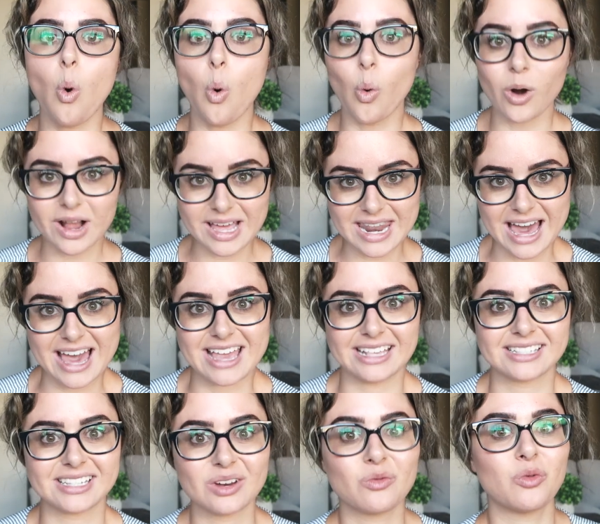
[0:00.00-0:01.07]

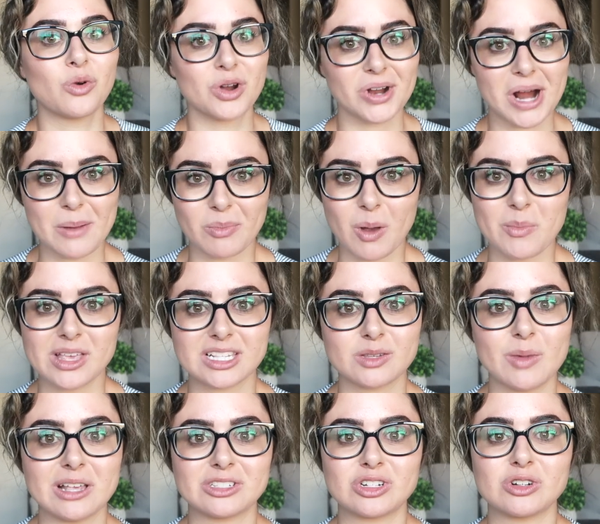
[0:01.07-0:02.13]
organized for your upcoming
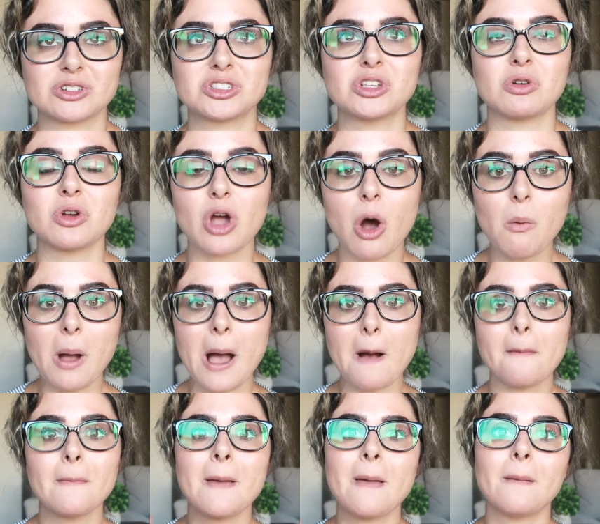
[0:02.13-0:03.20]
semester. So go
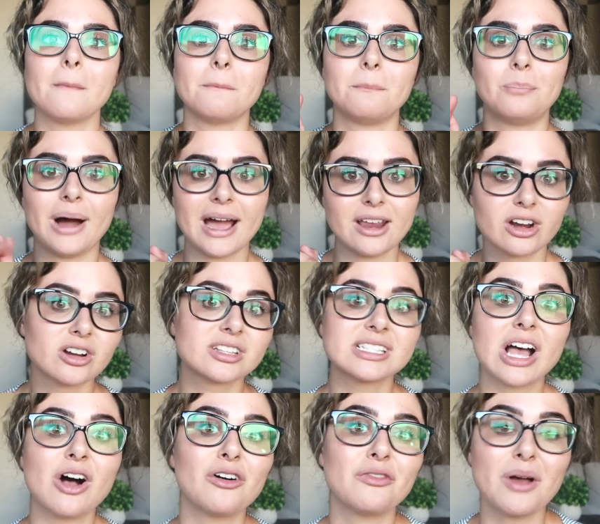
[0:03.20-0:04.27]
out, buy
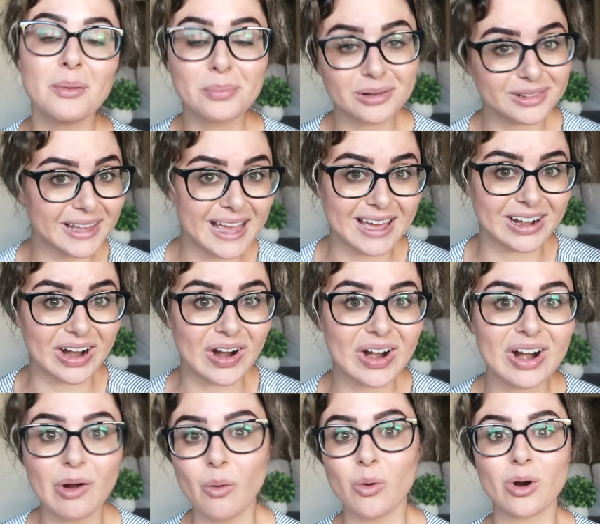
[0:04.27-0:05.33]
yourself a
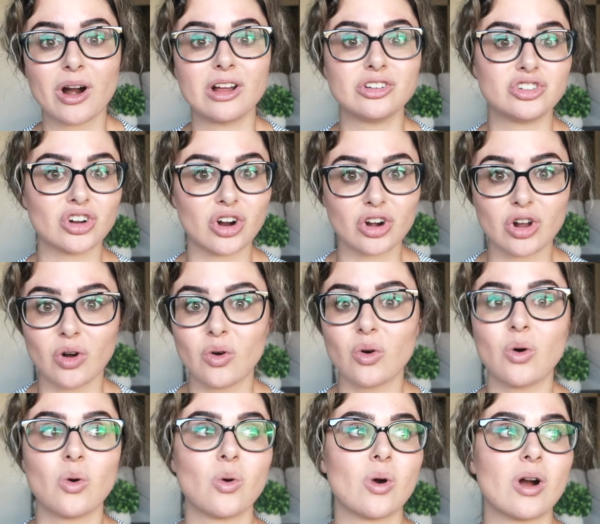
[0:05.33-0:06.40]
planner or a journal
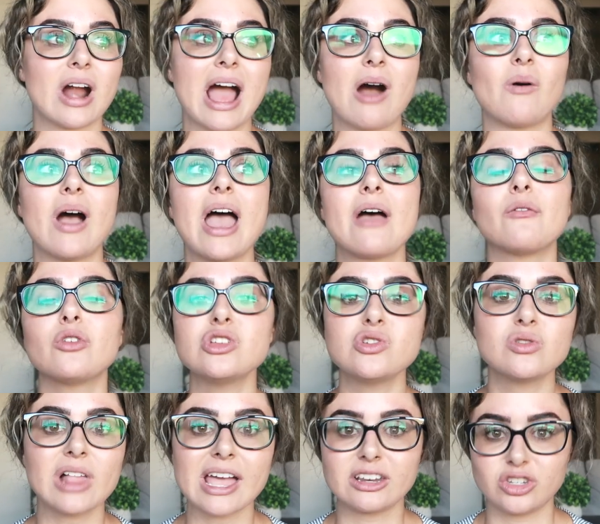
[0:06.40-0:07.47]
or however
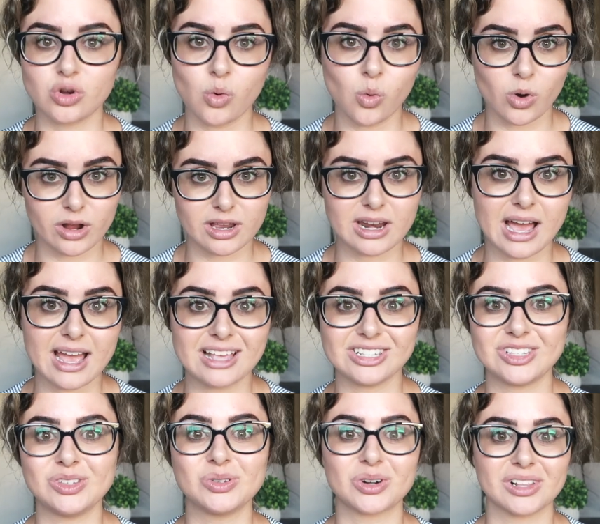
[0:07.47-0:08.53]
you like to
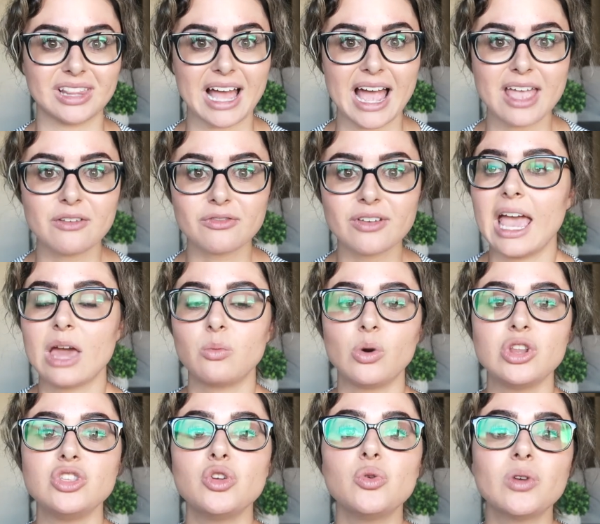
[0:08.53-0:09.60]
organize your life. And
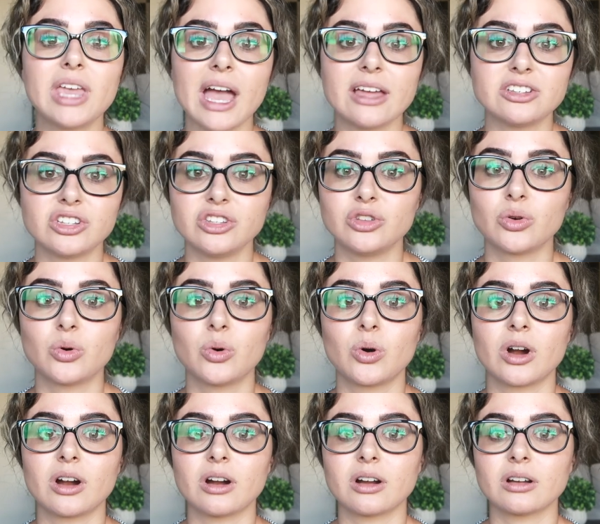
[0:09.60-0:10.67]
when you get
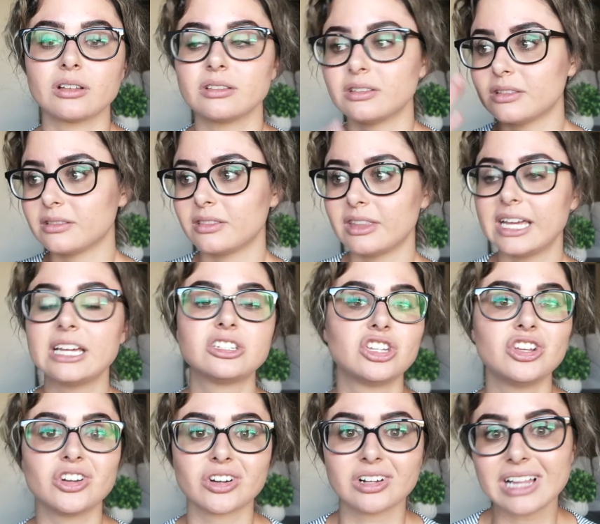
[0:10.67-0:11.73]
your link
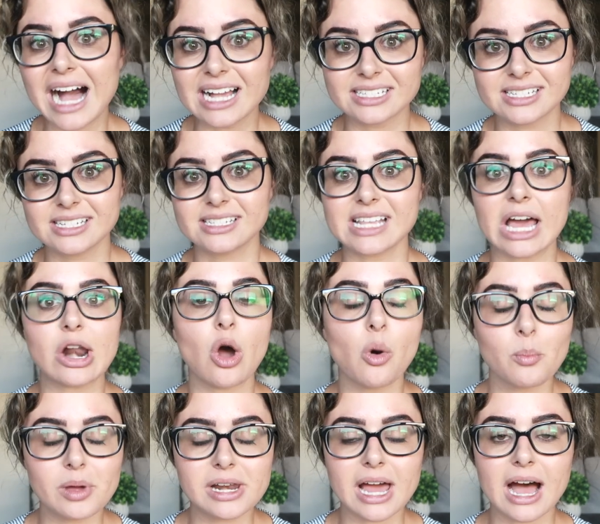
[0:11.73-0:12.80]
to your classes that
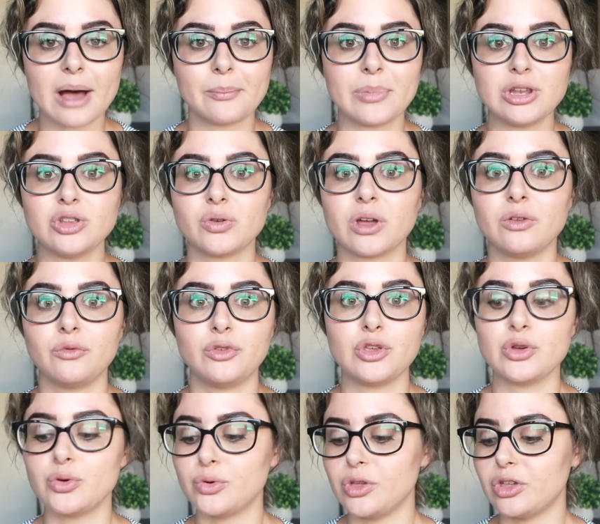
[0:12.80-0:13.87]
open up and you can
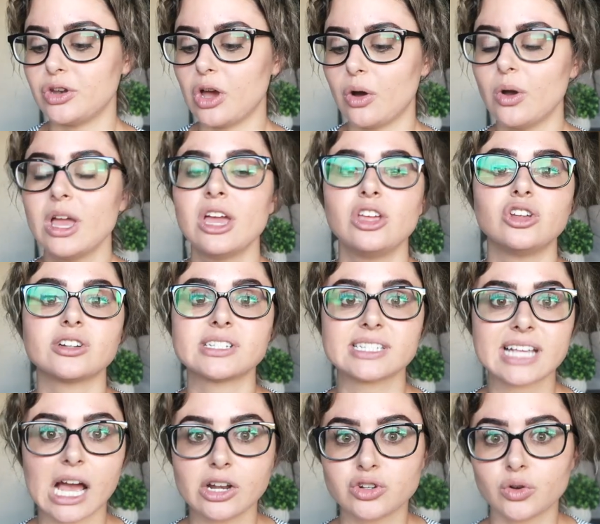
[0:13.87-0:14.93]
view, you know, your
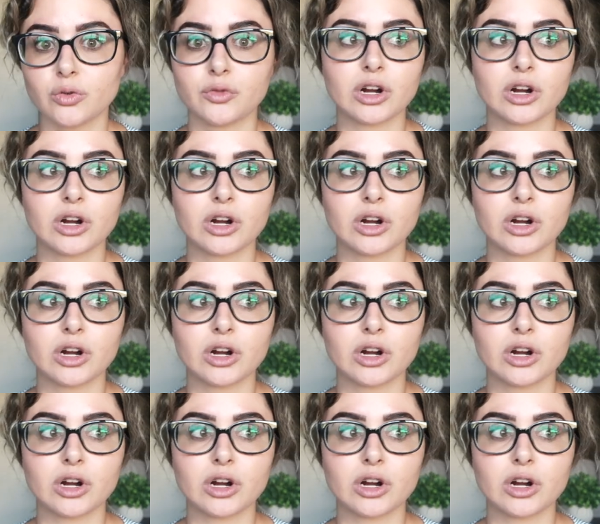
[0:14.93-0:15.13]
schedule